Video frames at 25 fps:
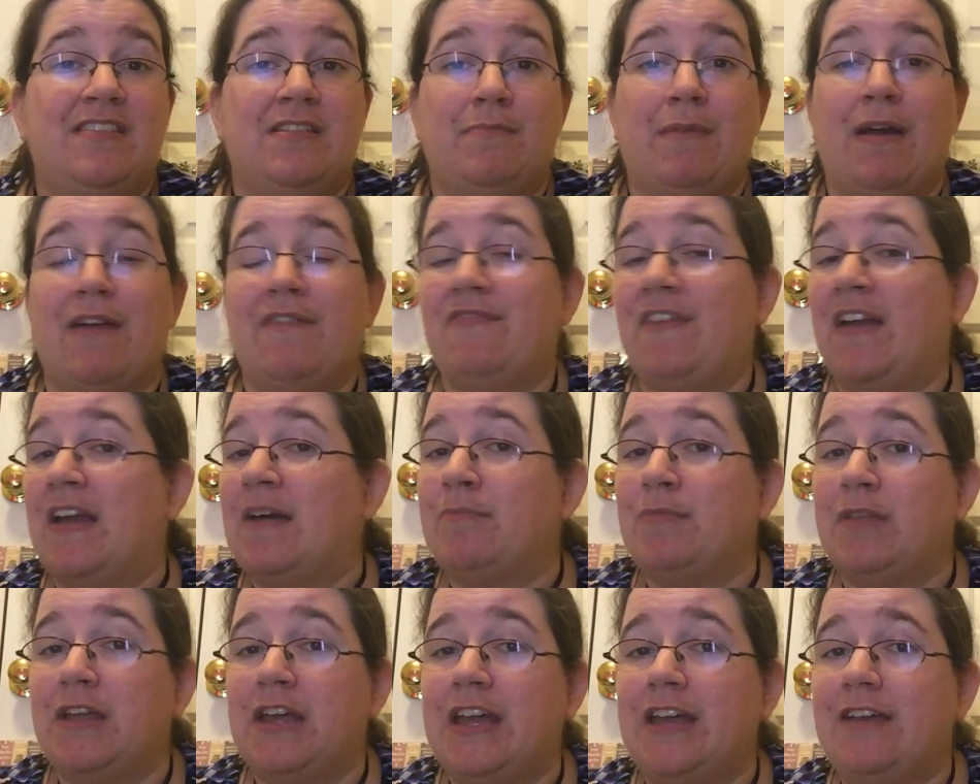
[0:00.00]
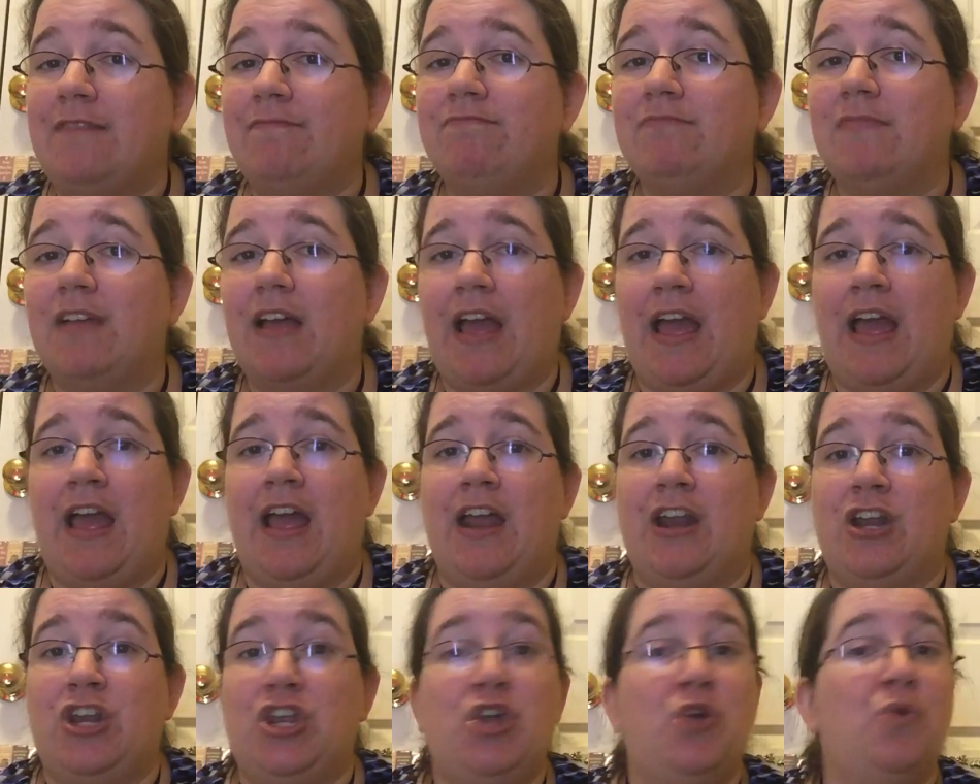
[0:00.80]
and my family,
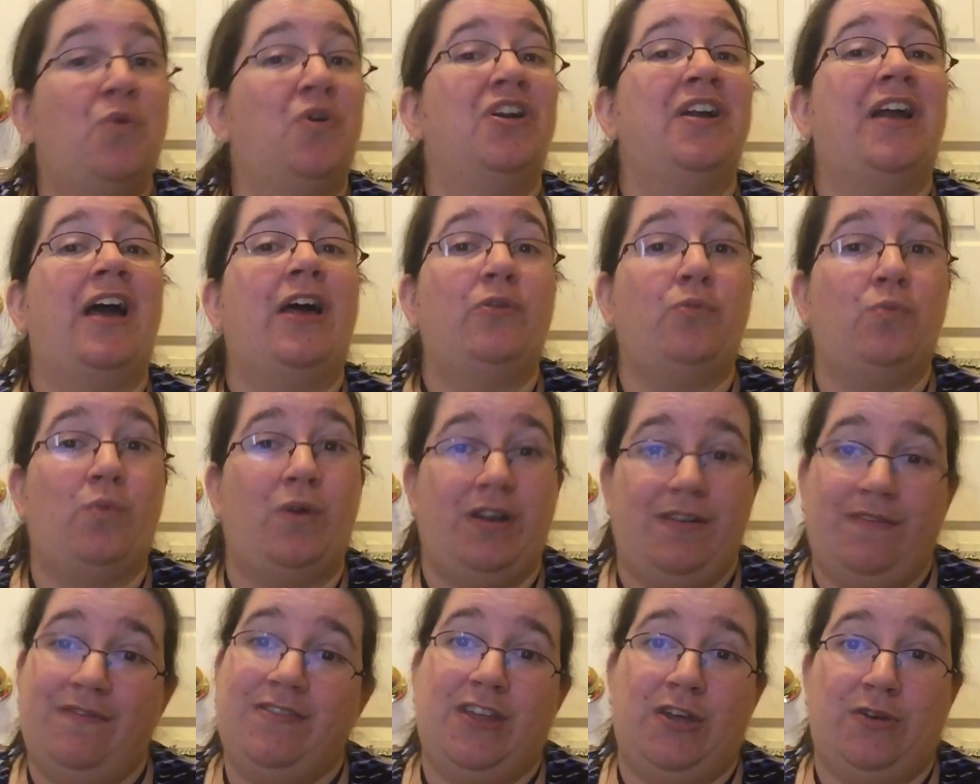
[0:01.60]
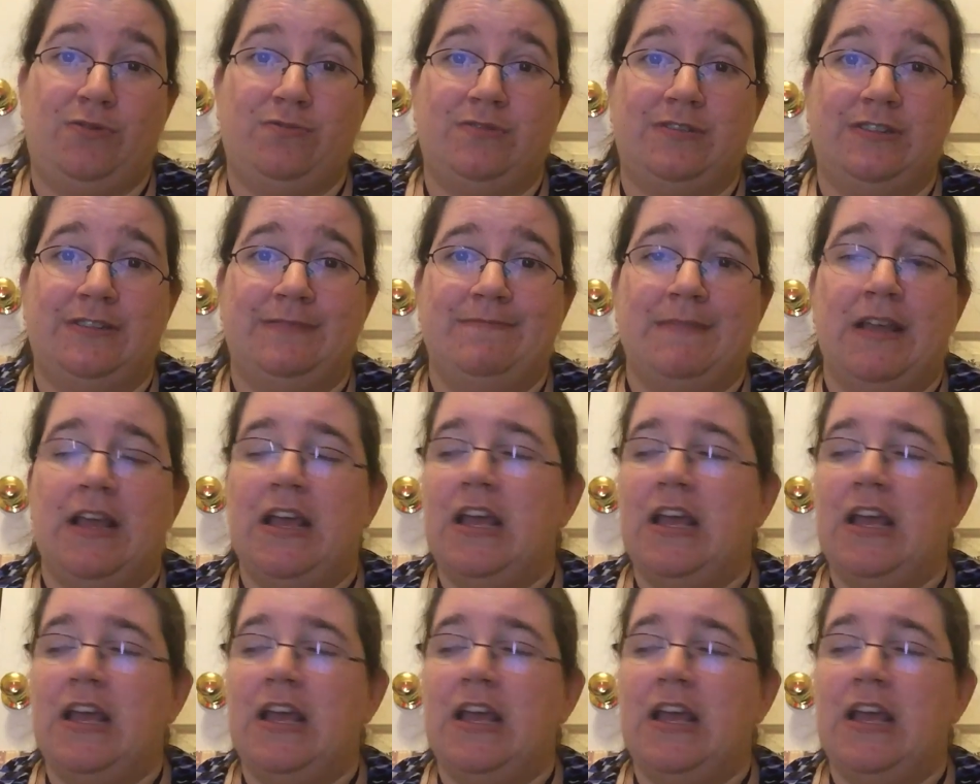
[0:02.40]
and you are not one of those.